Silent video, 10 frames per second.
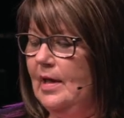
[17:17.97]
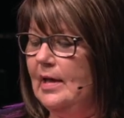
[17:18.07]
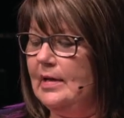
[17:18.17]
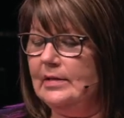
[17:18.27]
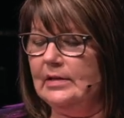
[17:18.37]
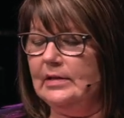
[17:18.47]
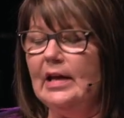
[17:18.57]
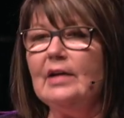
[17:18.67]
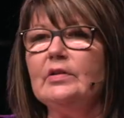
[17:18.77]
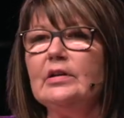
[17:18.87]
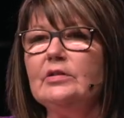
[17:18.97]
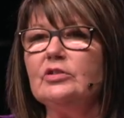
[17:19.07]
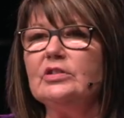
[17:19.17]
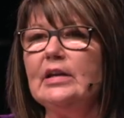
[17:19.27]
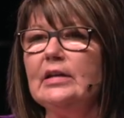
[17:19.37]
and I didn't have an
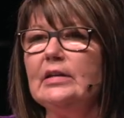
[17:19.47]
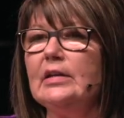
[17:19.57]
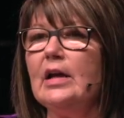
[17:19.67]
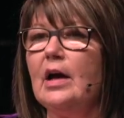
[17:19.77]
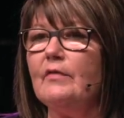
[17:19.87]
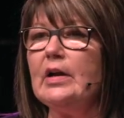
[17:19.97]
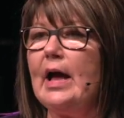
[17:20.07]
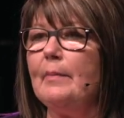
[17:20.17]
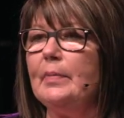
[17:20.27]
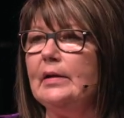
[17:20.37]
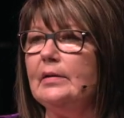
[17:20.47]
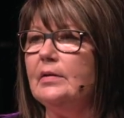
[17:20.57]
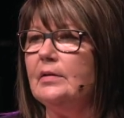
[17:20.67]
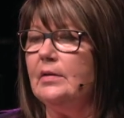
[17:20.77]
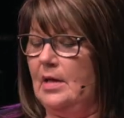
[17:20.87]
understanding of agape,
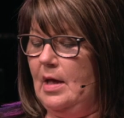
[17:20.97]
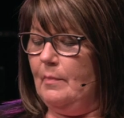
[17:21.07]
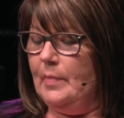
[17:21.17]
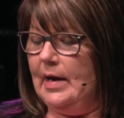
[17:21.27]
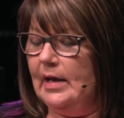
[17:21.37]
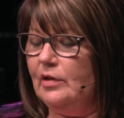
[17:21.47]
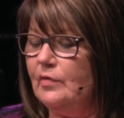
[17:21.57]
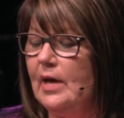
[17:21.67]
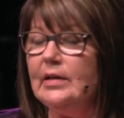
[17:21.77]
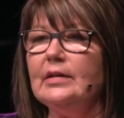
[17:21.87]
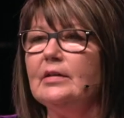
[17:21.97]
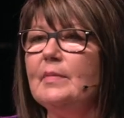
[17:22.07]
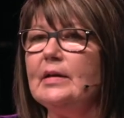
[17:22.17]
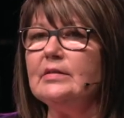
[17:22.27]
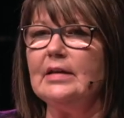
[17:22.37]
but I knew I needed
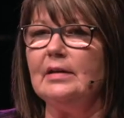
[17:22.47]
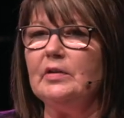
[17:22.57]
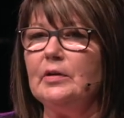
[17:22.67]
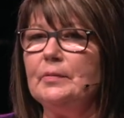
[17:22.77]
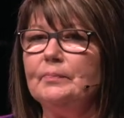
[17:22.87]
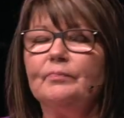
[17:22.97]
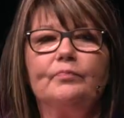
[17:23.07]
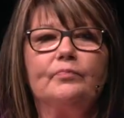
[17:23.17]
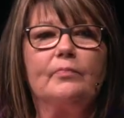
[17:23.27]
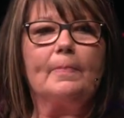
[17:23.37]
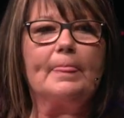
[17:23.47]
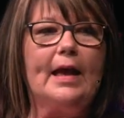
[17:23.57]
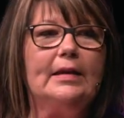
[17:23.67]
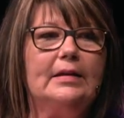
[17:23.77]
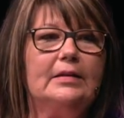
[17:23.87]
my Savior.
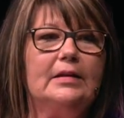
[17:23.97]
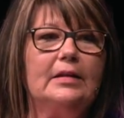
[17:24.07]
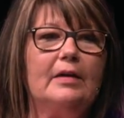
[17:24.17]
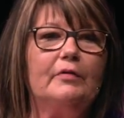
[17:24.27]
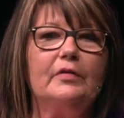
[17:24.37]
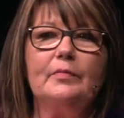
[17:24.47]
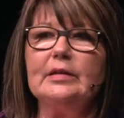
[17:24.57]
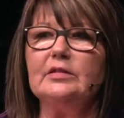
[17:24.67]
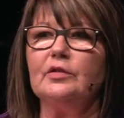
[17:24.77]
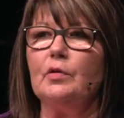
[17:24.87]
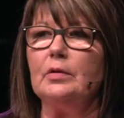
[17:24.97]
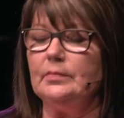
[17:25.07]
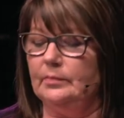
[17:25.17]
I needed the lover of my soul.